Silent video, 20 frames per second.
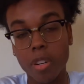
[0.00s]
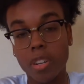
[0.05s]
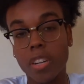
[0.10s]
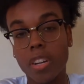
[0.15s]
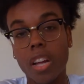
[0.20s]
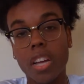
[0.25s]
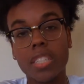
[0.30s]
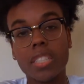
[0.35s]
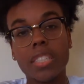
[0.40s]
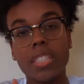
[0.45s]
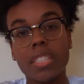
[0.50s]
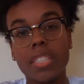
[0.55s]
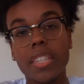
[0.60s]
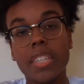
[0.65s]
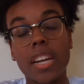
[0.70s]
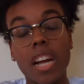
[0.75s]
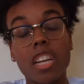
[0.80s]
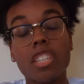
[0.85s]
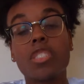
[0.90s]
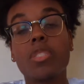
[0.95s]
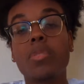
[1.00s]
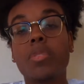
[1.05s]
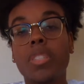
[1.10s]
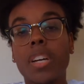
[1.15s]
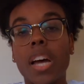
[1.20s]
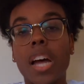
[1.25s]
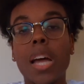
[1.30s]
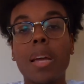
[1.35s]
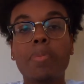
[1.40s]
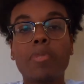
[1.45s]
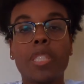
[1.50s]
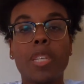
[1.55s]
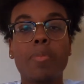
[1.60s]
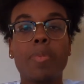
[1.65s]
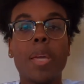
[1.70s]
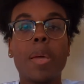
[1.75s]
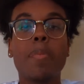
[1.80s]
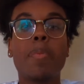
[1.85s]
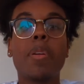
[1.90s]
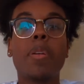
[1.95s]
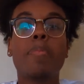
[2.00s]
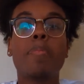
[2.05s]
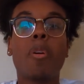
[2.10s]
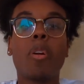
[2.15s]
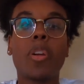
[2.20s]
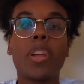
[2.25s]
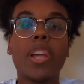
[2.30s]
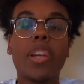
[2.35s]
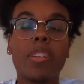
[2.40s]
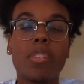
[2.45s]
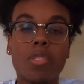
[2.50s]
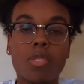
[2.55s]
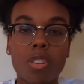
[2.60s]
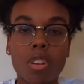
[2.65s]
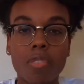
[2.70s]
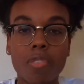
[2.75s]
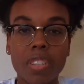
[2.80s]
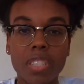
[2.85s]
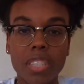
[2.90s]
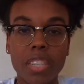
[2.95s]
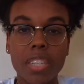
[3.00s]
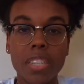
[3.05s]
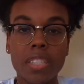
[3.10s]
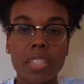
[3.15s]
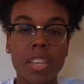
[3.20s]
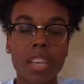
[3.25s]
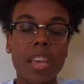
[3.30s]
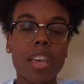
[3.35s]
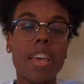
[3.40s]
It costs you time to be able to market your services